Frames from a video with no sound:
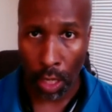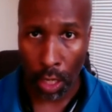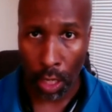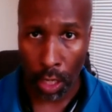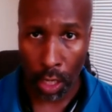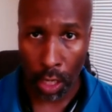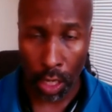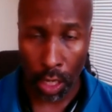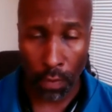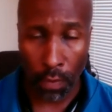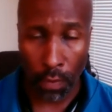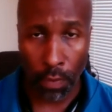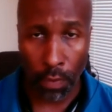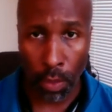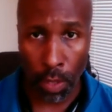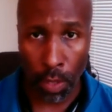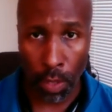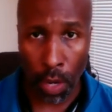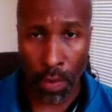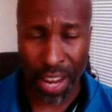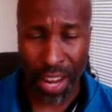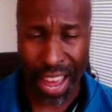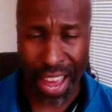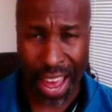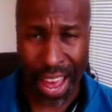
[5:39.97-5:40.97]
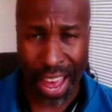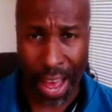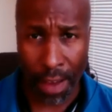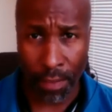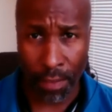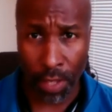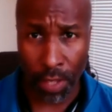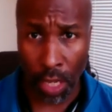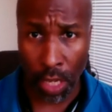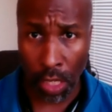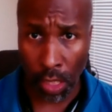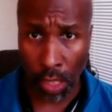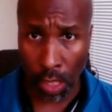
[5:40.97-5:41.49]
If you don't have
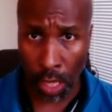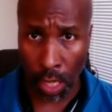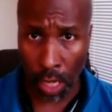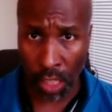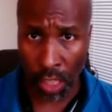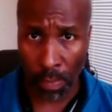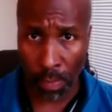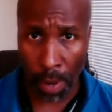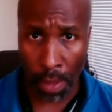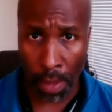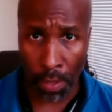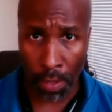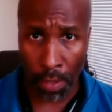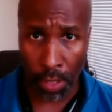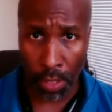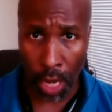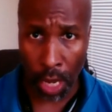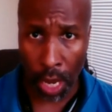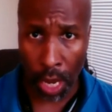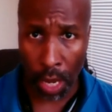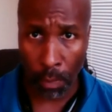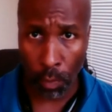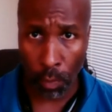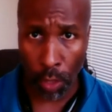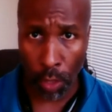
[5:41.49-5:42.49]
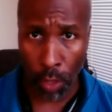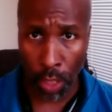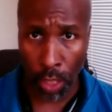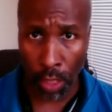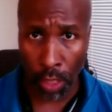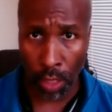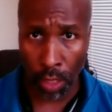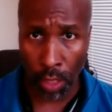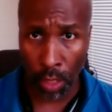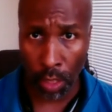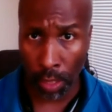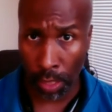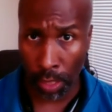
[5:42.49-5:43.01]
these things by the time we get
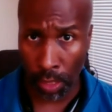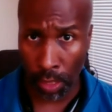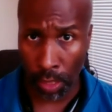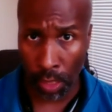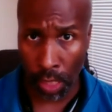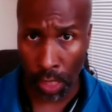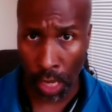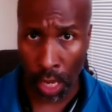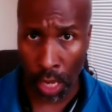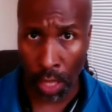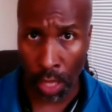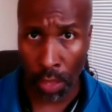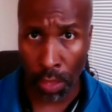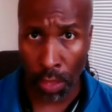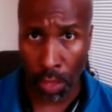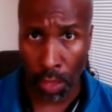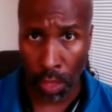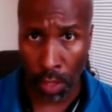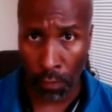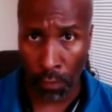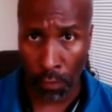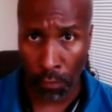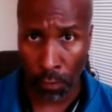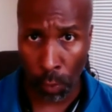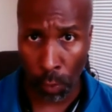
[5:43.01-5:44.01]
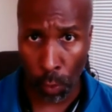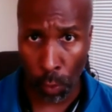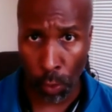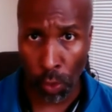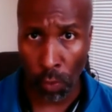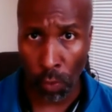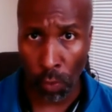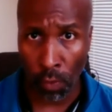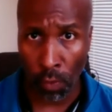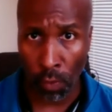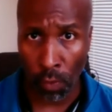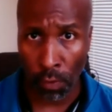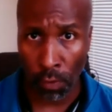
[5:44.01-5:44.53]
to, let's say, the
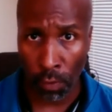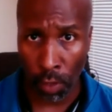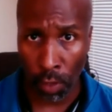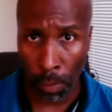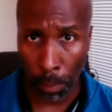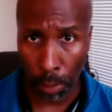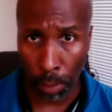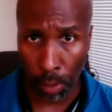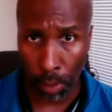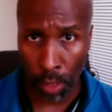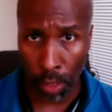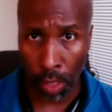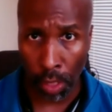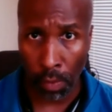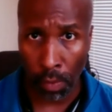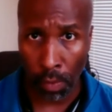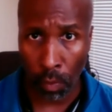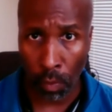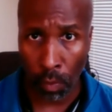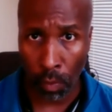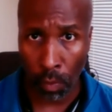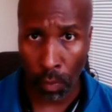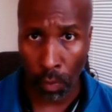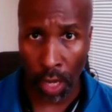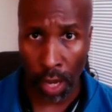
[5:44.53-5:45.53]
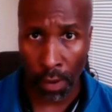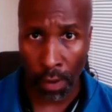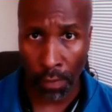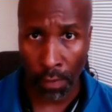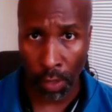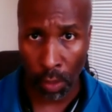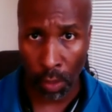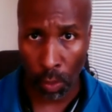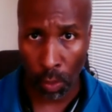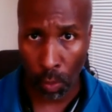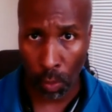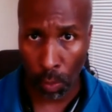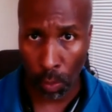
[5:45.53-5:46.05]
first complete week of
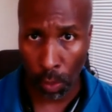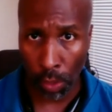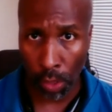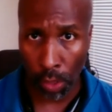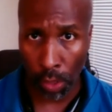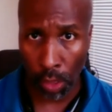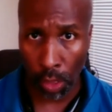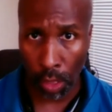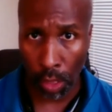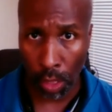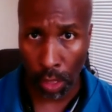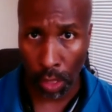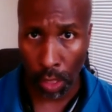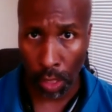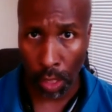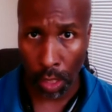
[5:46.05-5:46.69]
the course,